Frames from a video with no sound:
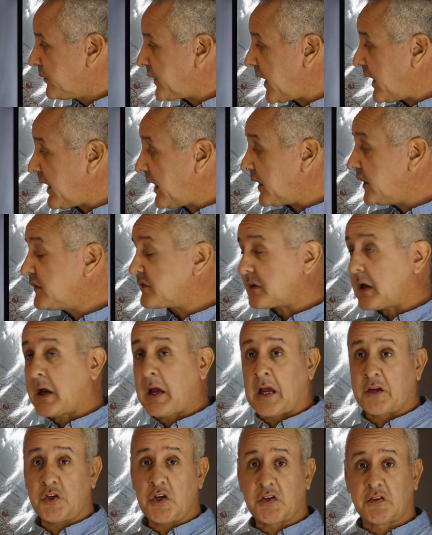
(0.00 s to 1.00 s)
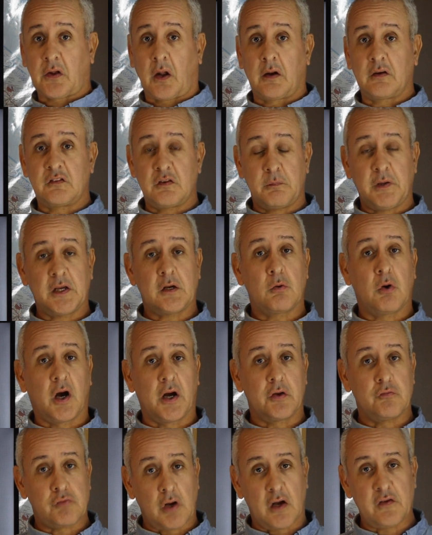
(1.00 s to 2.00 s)
that is actually starting to be
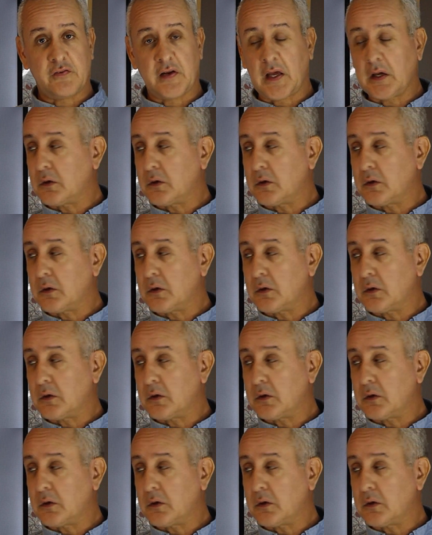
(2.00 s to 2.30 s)
quite rough now